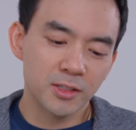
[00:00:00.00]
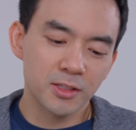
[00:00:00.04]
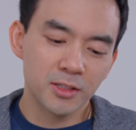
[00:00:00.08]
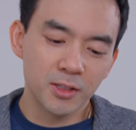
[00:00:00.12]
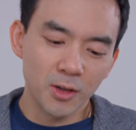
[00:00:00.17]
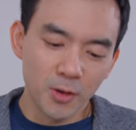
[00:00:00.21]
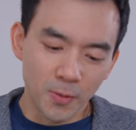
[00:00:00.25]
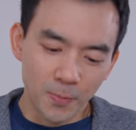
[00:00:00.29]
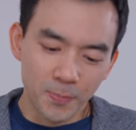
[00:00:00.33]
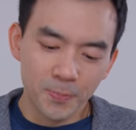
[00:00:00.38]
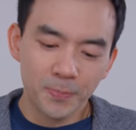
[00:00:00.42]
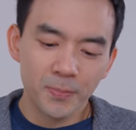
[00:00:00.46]

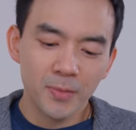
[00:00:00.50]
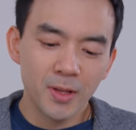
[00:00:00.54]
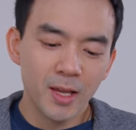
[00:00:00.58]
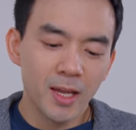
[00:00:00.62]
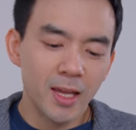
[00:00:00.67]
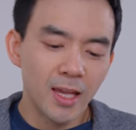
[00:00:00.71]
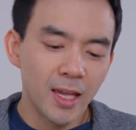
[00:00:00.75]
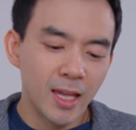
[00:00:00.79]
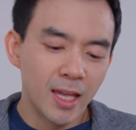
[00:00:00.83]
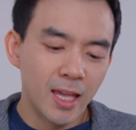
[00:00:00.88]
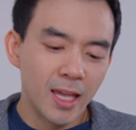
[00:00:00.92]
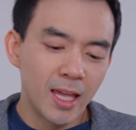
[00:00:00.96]
So
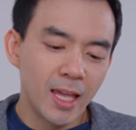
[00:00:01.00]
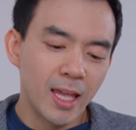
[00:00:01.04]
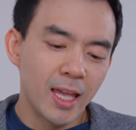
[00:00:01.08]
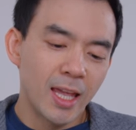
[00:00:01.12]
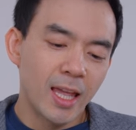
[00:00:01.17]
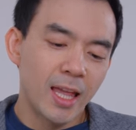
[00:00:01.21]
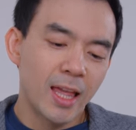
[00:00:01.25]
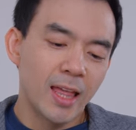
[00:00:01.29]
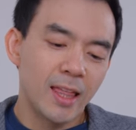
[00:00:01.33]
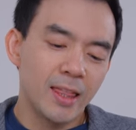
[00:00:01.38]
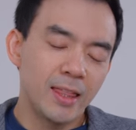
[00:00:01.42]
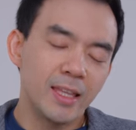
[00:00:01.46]

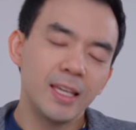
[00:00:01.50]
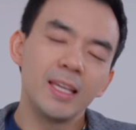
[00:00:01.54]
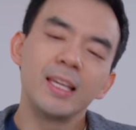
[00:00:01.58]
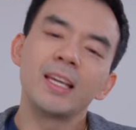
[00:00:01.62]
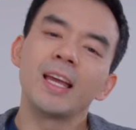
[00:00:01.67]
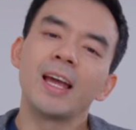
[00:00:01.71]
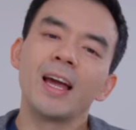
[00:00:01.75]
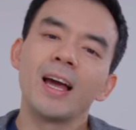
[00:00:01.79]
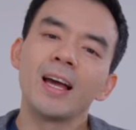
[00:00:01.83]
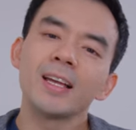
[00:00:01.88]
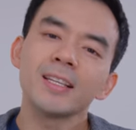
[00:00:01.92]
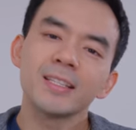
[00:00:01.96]
the
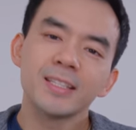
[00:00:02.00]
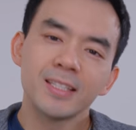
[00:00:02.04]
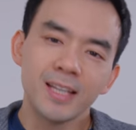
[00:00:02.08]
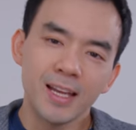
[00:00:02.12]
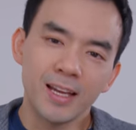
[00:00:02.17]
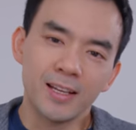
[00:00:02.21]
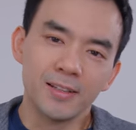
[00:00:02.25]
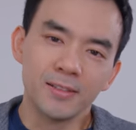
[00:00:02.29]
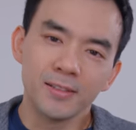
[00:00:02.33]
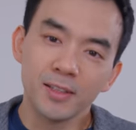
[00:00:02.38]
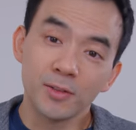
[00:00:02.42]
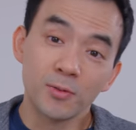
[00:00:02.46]

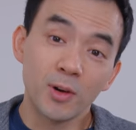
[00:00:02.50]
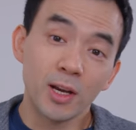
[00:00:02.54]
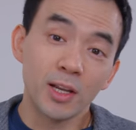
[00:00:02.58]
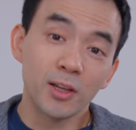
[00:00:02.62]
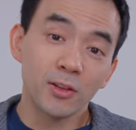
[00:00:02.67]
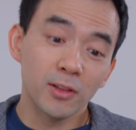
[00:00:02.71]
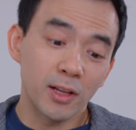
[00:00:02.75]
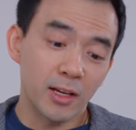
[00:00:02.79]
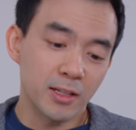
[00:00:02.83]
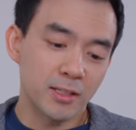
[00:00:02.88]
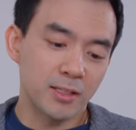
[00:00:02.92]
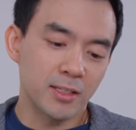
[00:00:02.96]
S10, the
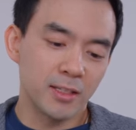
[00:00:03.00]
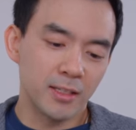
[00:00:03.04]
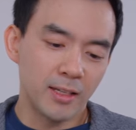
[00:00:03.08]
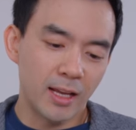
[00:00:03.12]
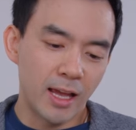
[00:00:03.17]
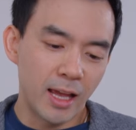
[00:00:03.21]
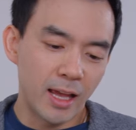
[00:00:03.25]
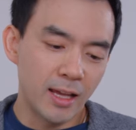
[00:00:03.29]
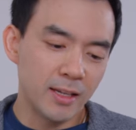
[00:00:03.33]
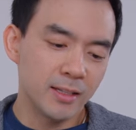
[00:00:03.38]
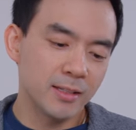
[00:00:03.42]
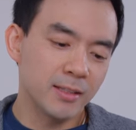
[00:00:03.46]
regular S10
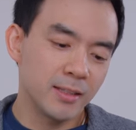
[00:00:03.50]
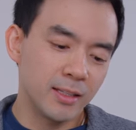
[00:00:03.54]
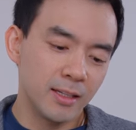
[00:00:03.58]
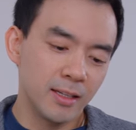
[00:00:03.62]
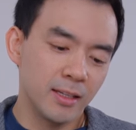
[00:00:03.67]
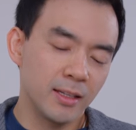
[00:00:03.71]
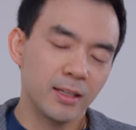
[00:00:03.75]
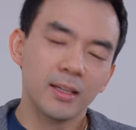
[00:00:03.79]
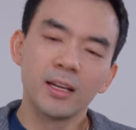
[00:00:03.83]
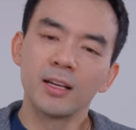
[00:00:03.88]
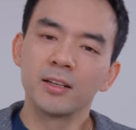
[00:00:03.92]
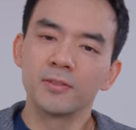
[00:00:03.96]
has
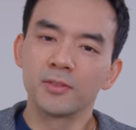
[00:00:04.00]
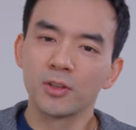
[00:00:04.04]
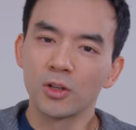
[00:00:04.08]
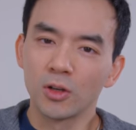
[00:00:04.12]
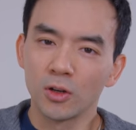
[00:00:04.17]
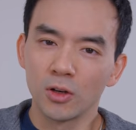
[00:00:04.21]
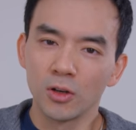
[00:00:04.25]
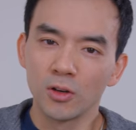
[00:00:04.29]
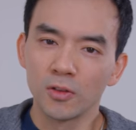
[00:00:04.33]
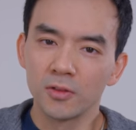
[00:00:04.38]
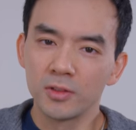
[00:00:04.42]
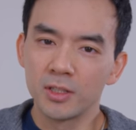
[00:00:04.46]
the kind of
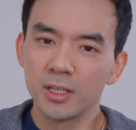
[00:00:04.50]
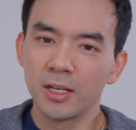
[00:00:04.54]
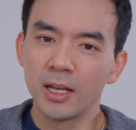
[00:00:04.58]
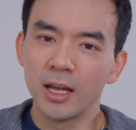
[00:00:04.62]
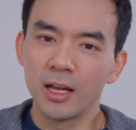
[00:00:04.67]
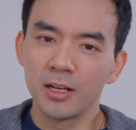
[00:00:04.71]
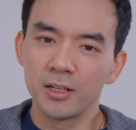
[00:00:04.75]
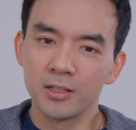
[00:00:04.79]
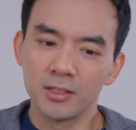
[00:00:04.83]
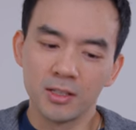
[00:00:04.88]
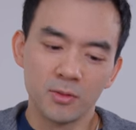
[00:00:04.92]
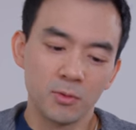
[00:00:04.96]
curved
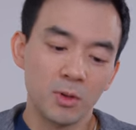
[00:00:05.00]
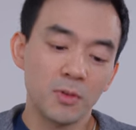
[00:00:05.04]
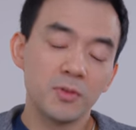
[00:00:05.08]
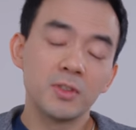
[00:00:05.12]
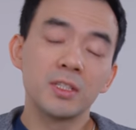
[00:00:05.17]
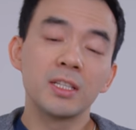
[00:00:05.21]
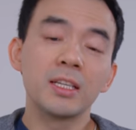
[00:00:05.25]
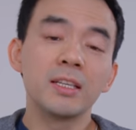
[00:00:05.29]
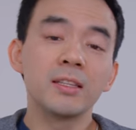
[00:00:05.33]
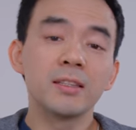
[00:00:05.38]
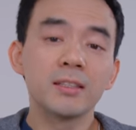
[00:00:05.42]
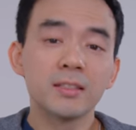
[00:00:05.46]
edges and we've
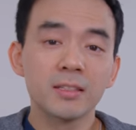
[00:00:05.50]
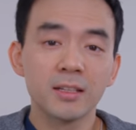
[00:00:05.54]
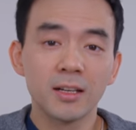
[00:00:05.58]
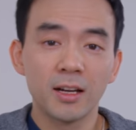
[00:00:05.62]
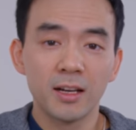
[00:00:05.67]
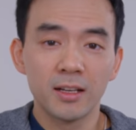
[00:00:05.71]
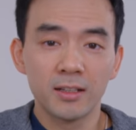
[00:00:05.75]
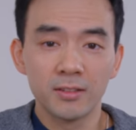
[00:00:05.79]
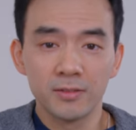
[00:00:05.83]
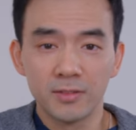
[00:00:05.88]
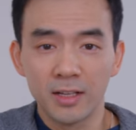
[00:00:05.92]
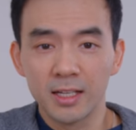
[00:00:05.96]
seen this
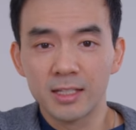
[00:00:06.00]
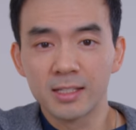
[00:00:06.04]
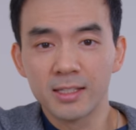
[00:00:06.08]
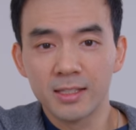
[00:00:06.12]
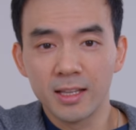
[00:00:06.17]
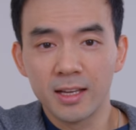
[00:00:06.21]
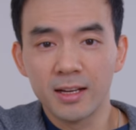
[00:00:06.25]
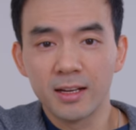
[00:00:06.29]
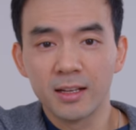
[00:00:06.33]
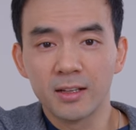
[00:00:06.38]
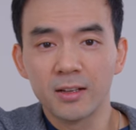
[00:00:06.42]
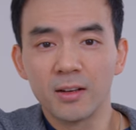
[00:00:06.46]
kind of
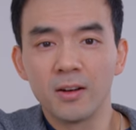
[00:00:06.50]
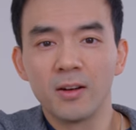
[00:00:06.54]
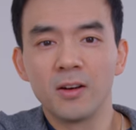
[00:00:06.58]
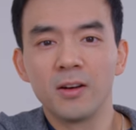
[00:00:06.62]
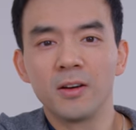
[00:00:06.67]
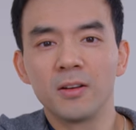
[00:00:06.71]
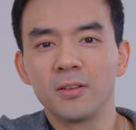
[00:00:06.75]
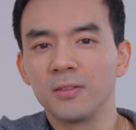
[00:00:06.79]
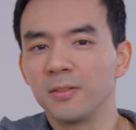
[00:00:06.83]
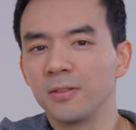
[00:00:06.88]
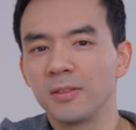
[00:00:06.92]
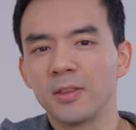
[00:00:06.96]
aesthetic
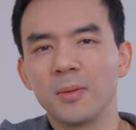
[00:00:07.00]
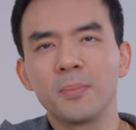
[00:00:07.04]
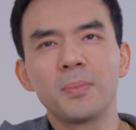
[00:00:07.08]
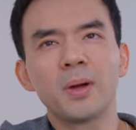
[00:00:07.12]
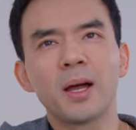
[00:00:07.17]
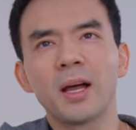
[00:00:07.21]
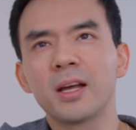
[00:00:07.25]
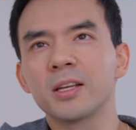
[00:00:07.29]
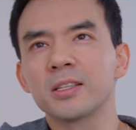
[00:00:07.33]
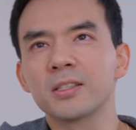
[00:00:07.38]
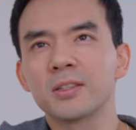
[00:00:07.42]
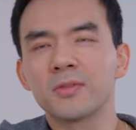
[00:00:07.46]
on the
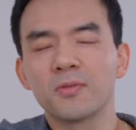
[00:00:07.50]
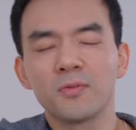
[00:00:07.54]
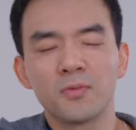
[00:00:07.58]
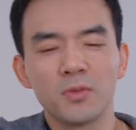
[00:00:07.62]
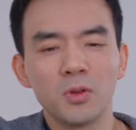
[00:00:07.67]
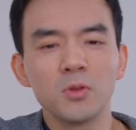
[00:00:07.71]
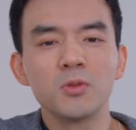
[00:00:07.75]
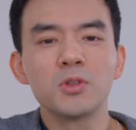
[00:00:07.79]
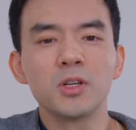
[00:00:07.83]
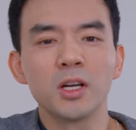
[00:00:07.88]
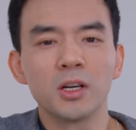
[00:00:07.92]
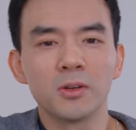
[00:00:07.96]
past
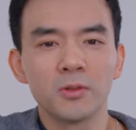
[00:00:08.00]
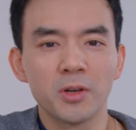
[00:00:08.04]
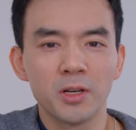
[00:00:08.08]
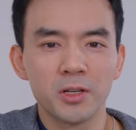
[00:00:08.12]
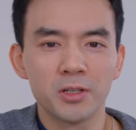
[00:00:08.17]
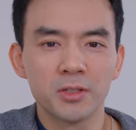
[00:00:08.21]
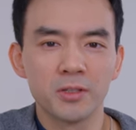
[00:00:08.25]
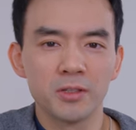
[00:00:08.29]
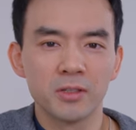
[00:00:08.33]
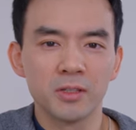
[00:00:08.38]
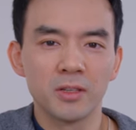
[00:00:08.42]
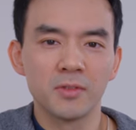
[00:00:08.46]
few
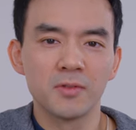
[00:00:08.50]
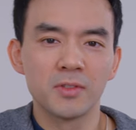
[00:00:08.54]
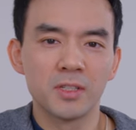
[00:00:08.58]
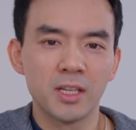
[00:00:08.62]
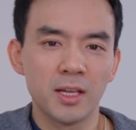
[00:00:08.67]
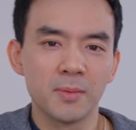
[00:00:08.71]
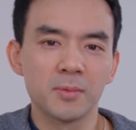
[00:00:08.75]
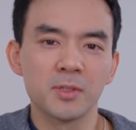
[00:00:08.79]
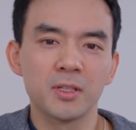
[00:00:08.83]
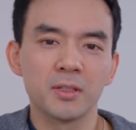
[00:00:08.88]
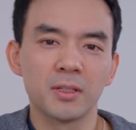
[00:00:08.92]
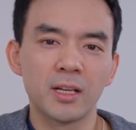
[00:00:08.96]
generations of
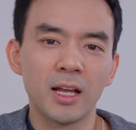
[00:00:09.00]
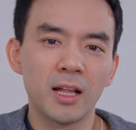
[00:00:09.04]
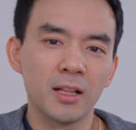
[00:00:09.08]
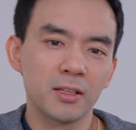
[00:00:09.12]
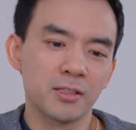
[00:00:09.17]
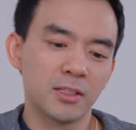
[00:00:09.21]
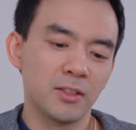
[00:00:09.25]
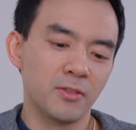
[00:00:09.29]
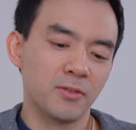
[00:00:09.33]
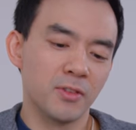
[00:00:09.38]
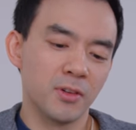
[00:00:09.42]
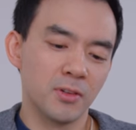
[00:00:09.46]
Samsung
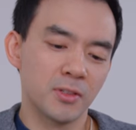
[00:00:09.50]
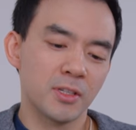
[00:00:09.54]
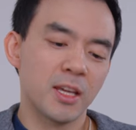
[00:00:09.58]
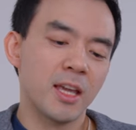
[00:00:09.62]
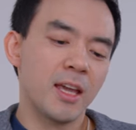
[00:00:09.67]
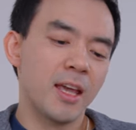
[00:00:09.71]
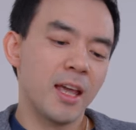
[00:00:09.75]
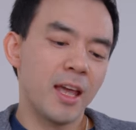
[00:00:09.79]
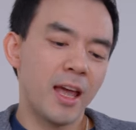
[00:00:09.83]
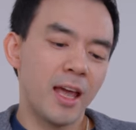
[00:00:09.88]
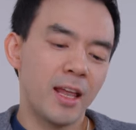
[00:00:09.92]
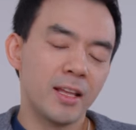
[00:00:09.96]
Galaxy phones
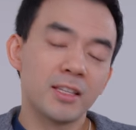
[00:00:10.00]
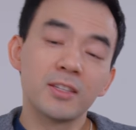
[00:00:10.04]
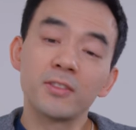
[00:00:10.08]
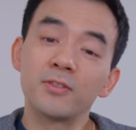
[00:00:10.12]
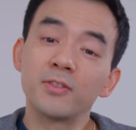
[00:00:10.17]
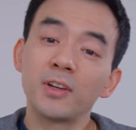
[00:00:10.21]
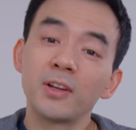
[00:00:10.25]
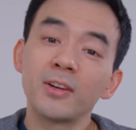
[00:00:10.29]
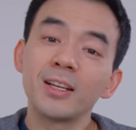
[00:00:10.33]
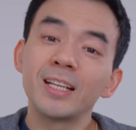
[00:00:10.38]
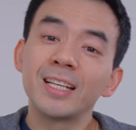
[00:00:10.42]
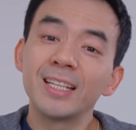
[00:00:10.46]
and it's a
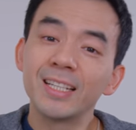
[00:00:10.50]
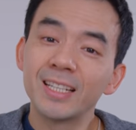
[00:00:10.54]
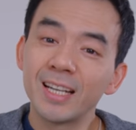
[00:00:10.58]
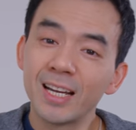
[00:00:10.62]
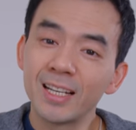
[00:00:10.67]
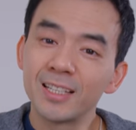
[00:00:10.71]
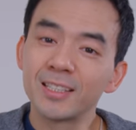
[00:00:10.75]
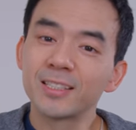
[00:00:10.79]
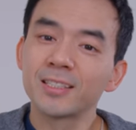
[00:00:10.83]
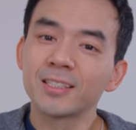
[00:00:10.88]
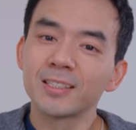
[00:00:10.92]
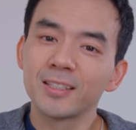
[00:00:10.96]
very
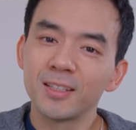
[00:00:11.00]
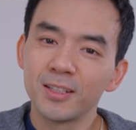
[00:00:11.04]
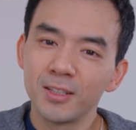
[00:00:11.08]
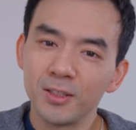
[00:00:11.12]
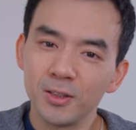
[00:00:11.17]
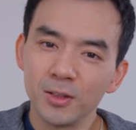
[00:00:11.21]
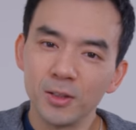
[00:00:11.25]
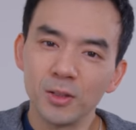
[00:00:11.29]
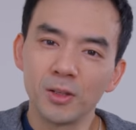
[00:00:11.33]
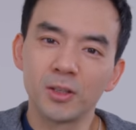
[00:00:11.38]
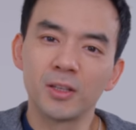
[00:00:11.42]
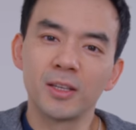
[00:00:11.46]
nice
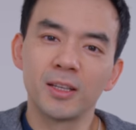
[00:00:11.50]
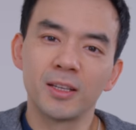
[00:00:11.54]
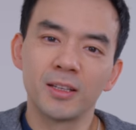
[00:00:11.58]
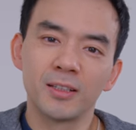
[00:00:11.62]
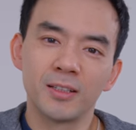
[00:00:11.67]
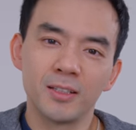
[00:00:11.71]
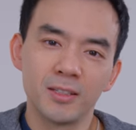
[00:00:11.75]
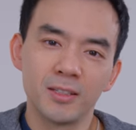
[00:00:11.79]
looking